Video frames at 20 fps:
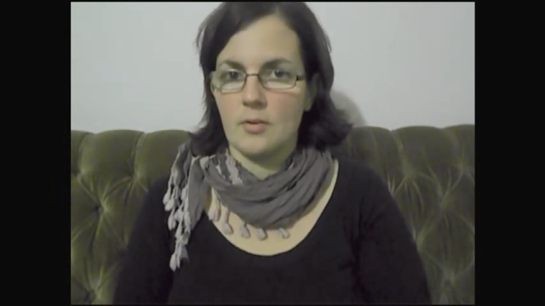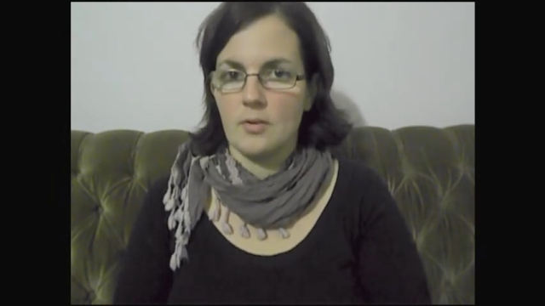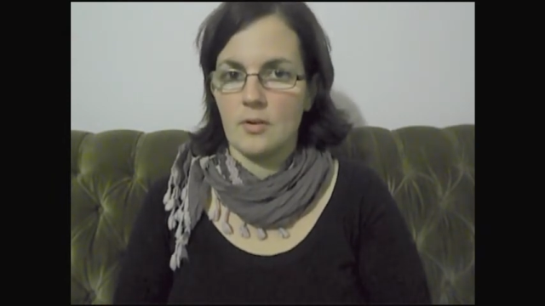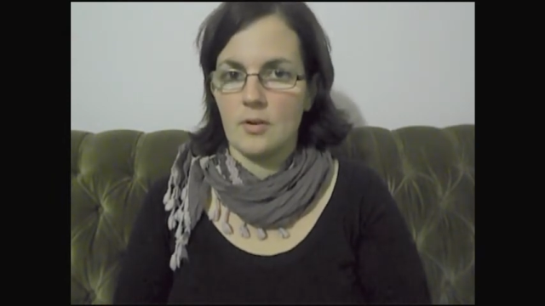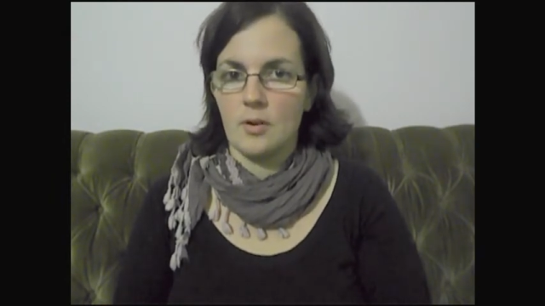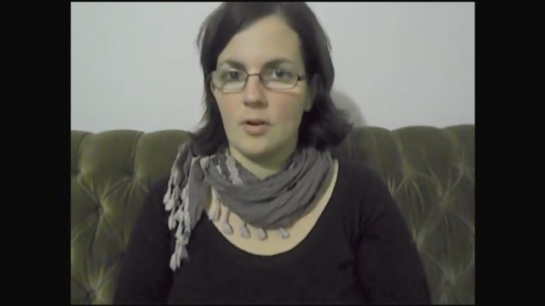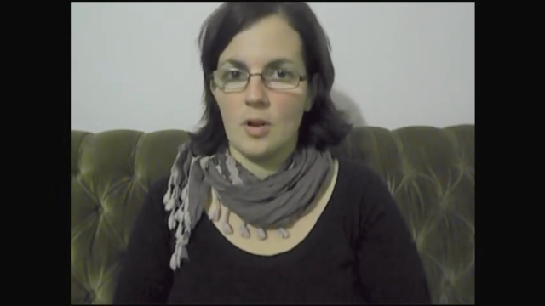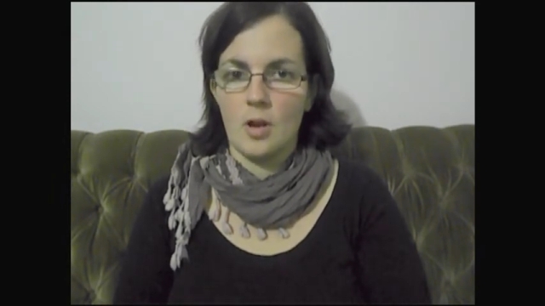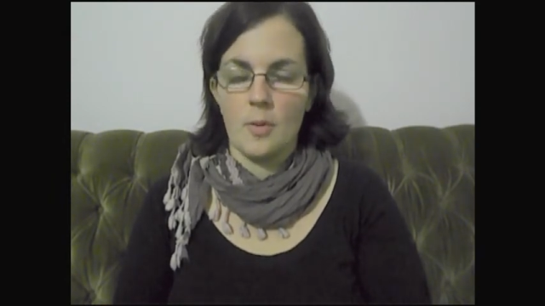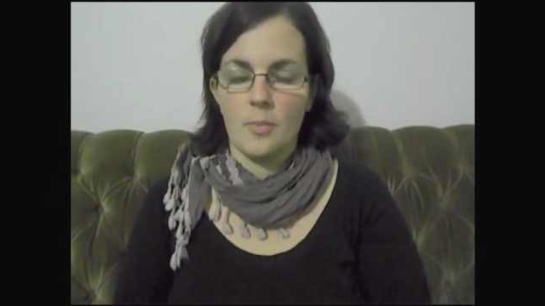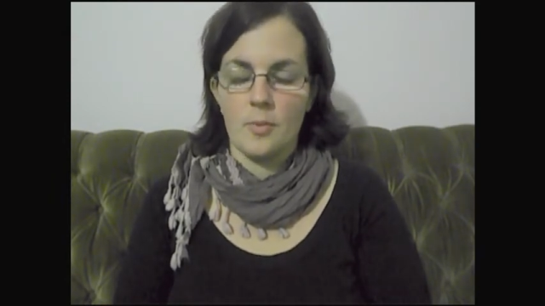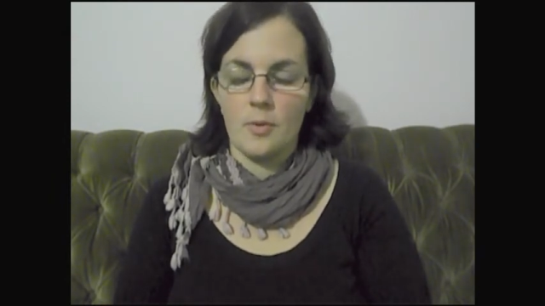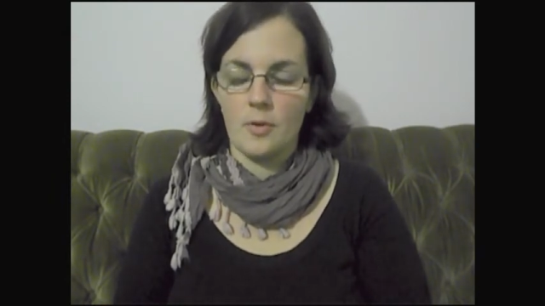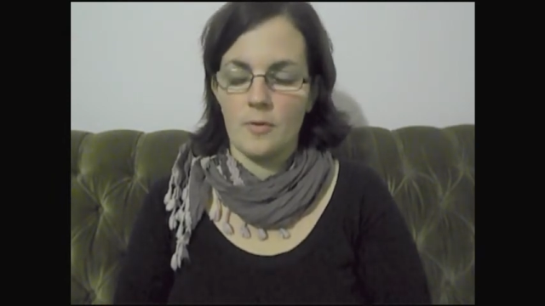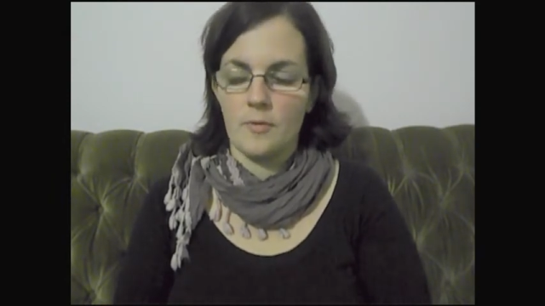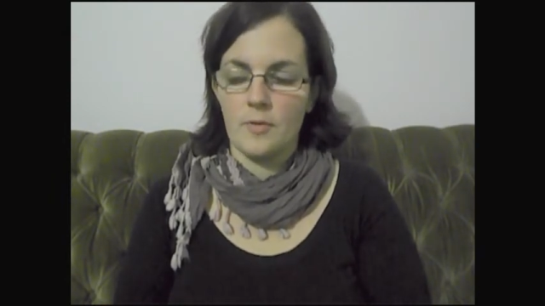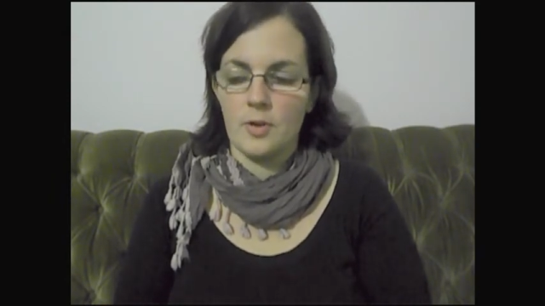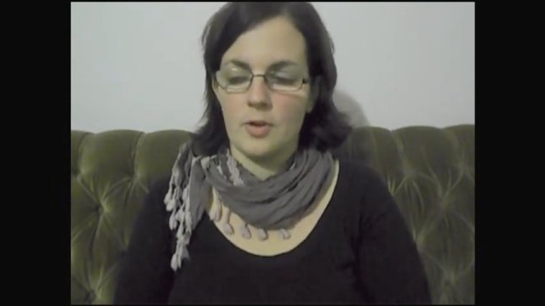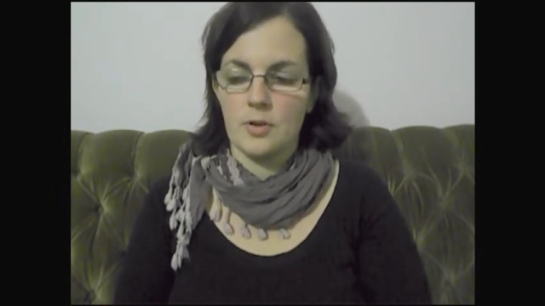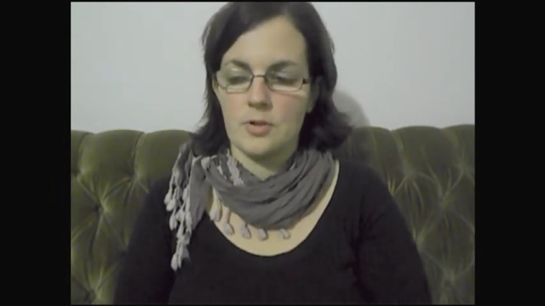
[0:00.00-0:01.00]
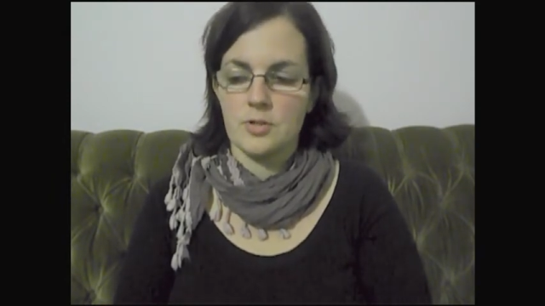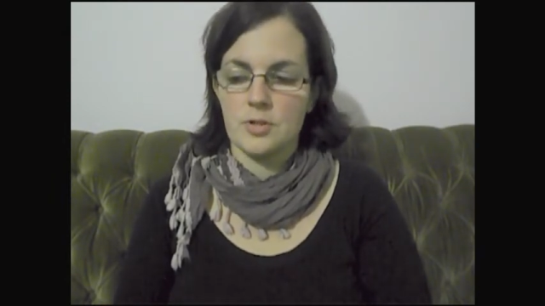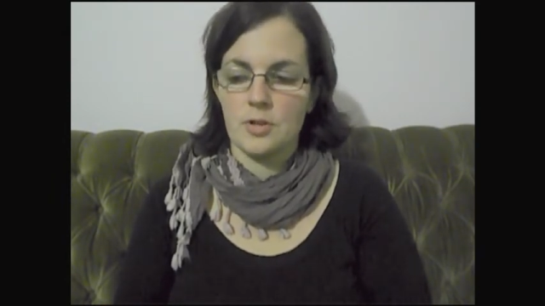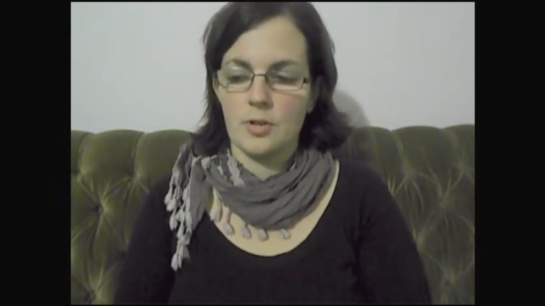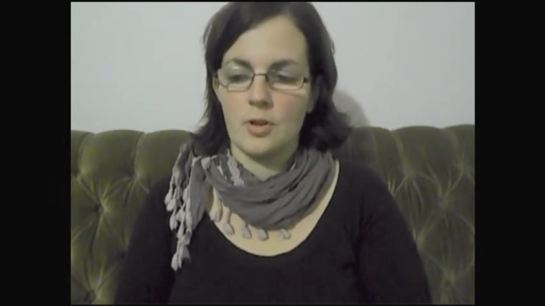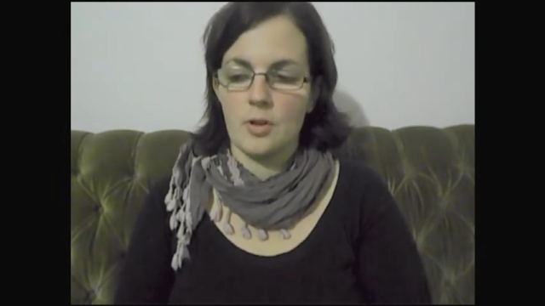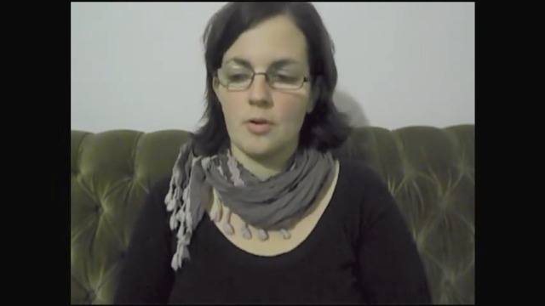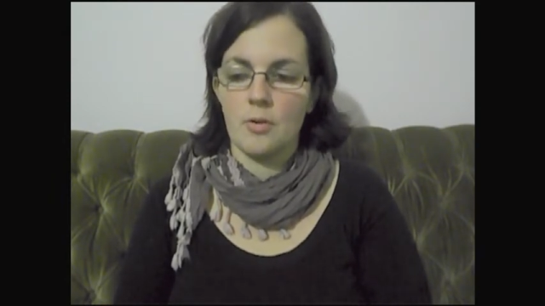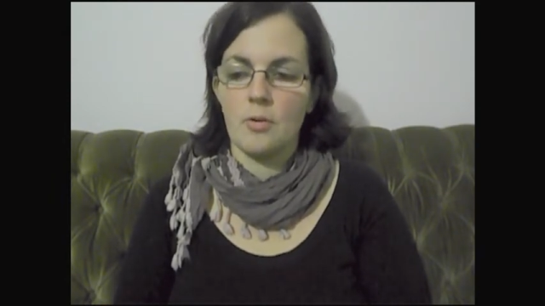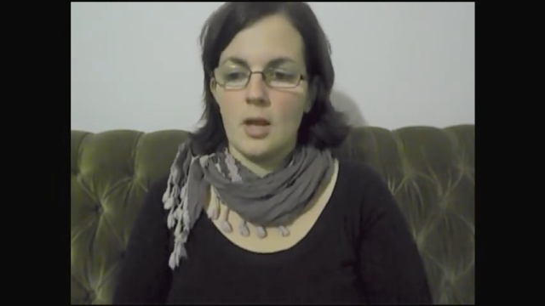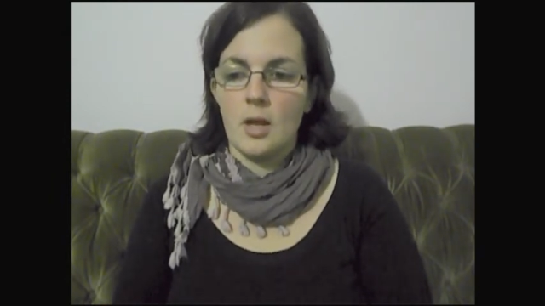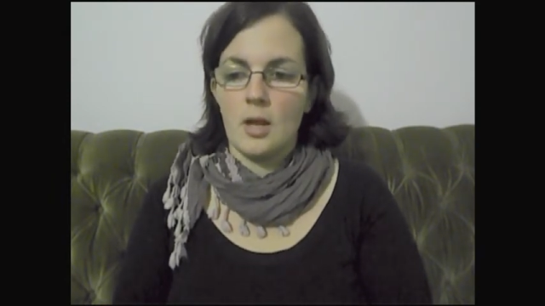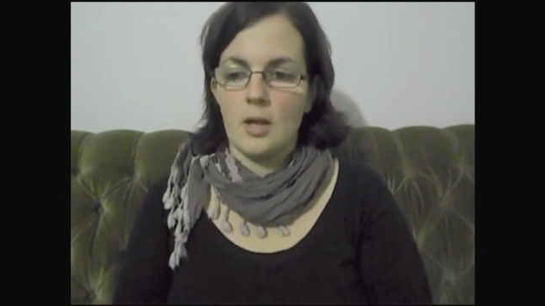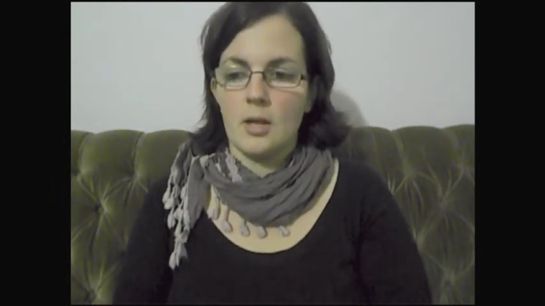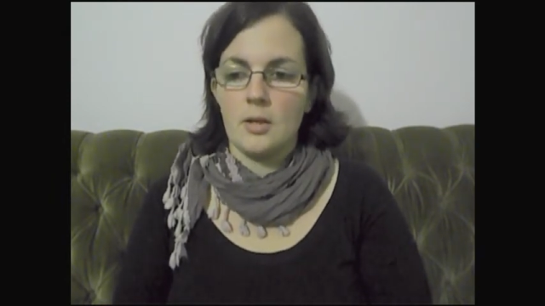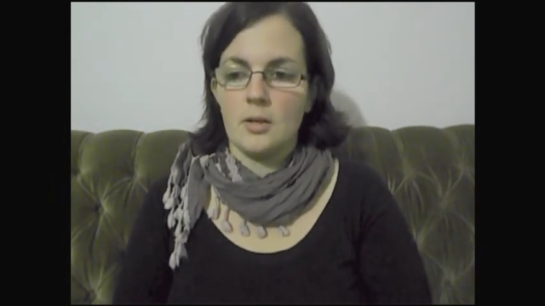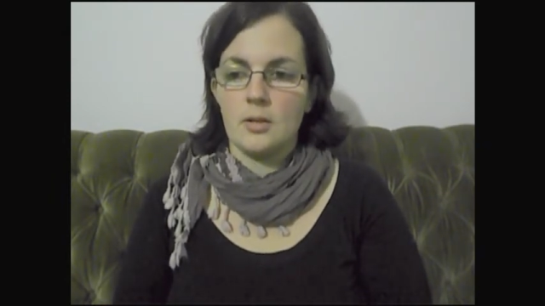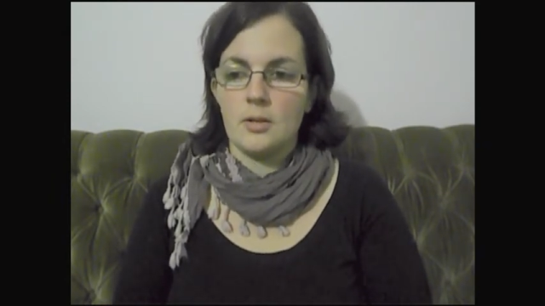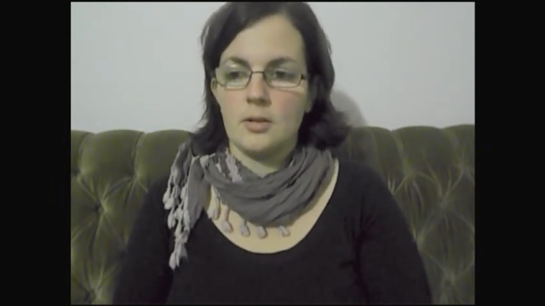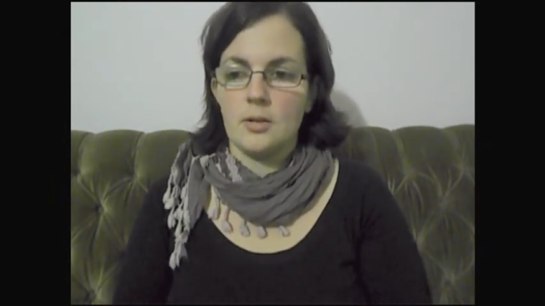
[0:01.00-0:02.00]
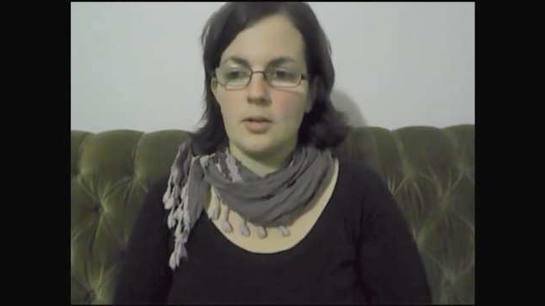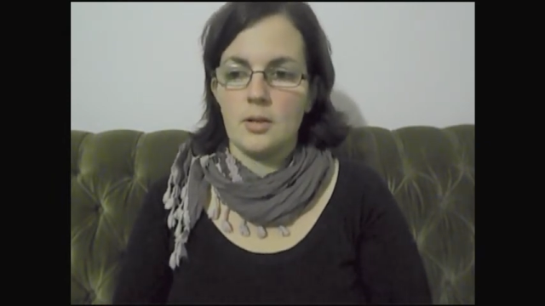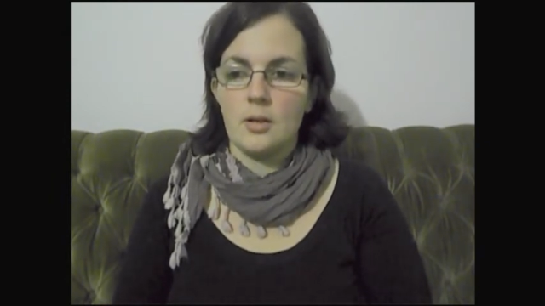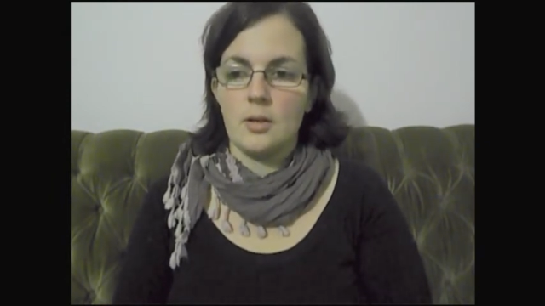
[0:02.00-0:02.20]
a couple of years ago, and